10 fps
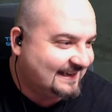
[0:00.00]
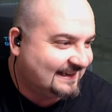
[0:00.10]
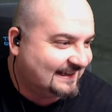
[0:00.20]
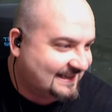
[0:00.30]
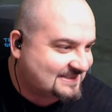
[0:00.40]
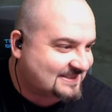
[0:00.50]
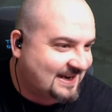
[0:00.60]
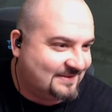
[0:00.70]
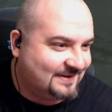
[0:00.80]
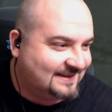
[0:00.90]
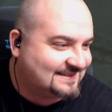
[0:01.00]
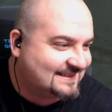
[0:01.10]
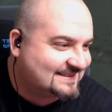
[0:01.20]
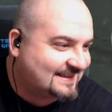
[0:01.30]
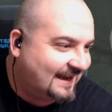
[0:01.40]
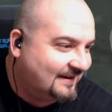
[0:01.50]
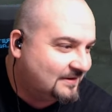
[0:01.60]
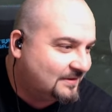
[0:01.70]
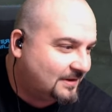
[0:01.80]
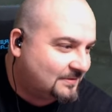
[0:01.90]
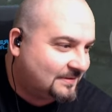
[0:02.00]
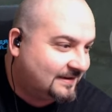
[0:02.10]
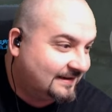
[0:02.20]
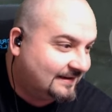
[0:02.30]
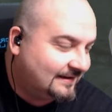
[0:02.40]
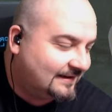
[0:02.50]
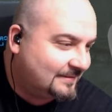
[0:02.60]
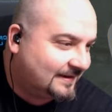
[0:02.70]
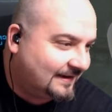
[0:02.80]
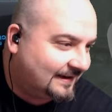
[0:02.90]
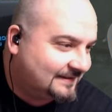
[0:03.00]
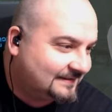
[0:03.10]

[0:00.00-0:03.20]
Let's go, boys. Let's go. Woo! Oh, God.